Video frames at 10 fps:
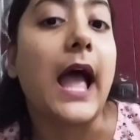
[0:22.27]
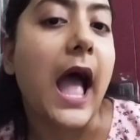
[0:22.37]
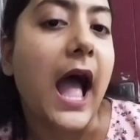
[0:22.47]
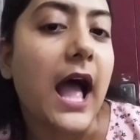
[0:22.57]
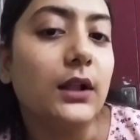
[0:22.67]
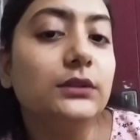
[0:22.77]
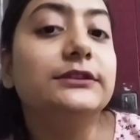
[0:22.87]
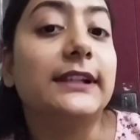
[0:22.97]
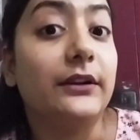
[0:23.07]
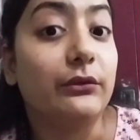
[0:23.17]
Owl's
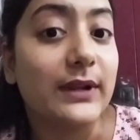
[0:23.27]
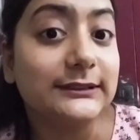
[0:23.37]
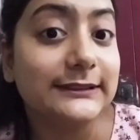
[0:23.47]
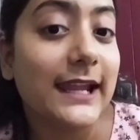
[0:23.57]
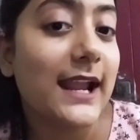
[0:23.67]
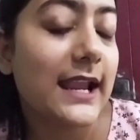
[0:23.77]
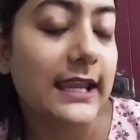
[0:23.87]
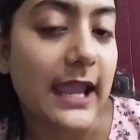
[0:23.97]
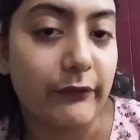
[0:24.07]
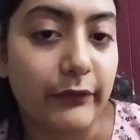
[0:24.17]
Interesting
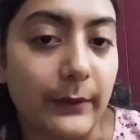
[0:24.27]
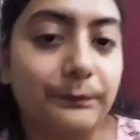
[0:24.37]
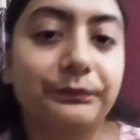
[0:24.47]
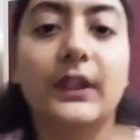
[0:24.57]
Cafe.